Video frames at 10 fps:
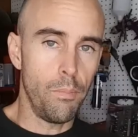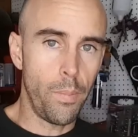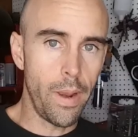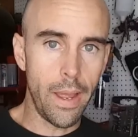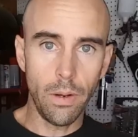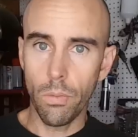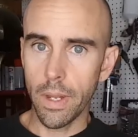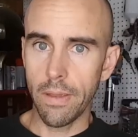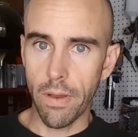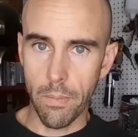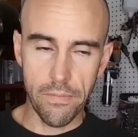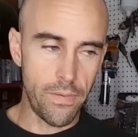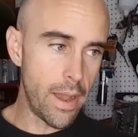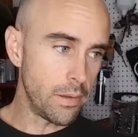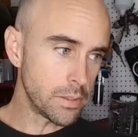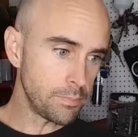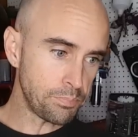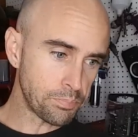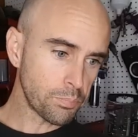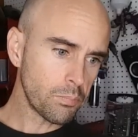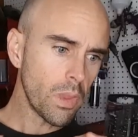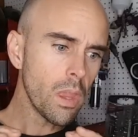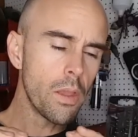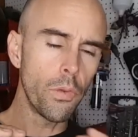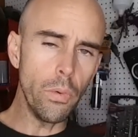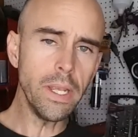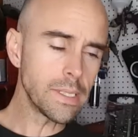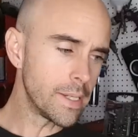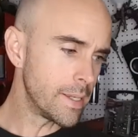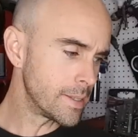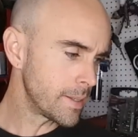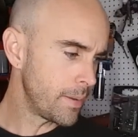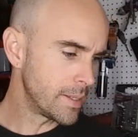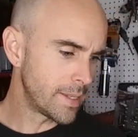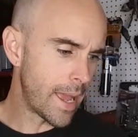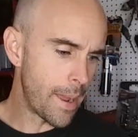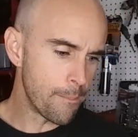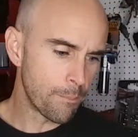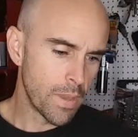but I don't want to give out my files. And the reason is that